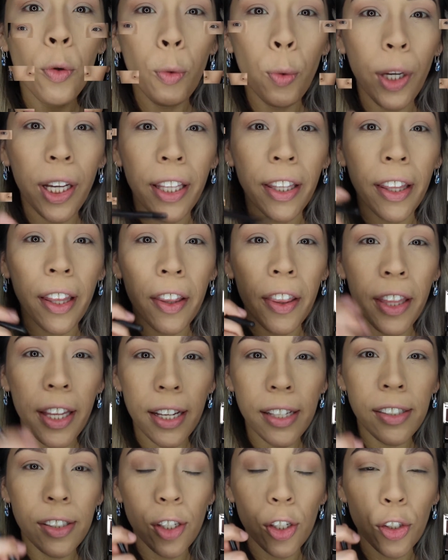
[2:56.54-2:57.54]
With
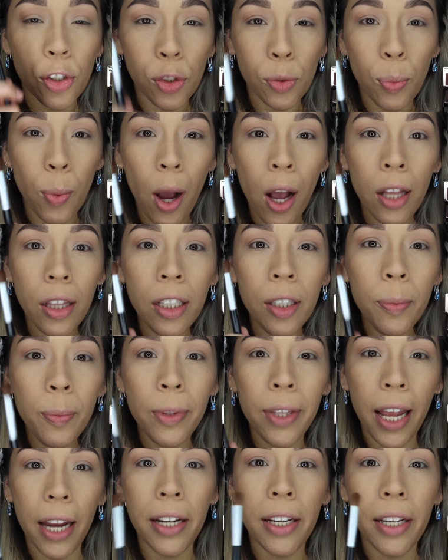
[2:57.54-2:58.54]
this smaller
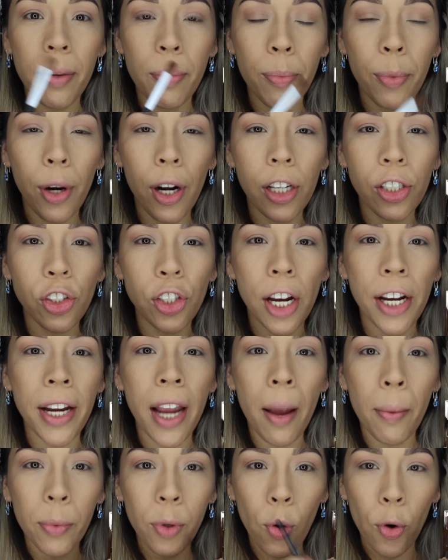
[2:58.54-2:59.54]
blending brush, I
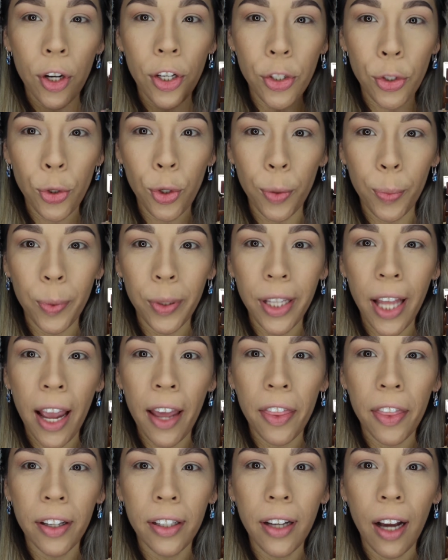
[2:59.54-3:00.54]
am going to
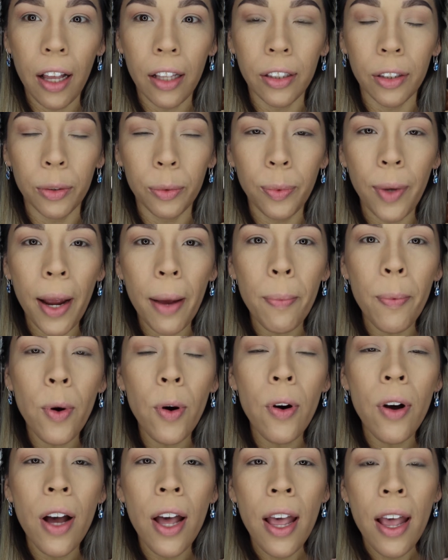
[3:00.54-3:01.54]
apply the color
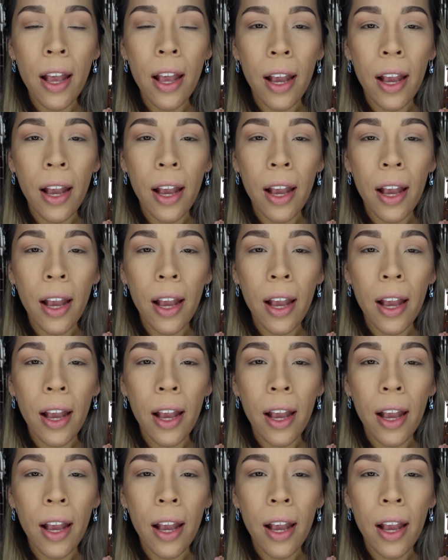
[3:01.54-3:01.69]
Rebel,